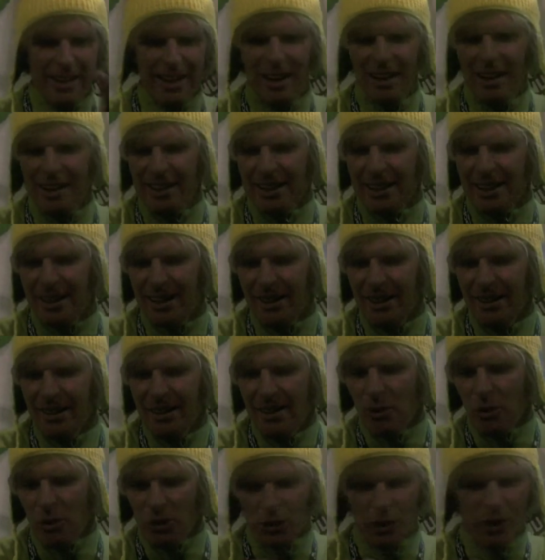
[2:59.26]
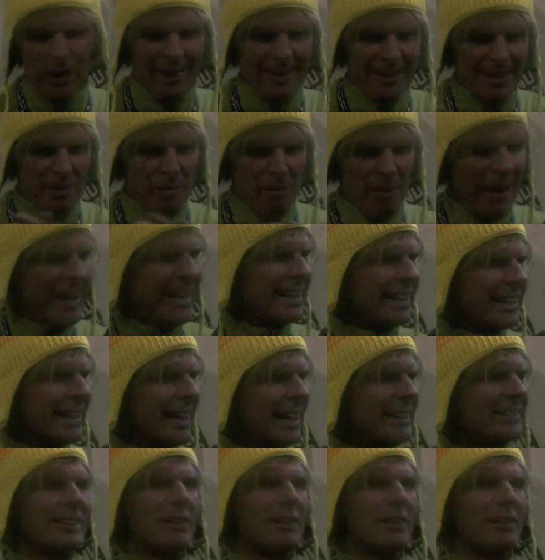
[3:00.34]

on here, we're trying to make as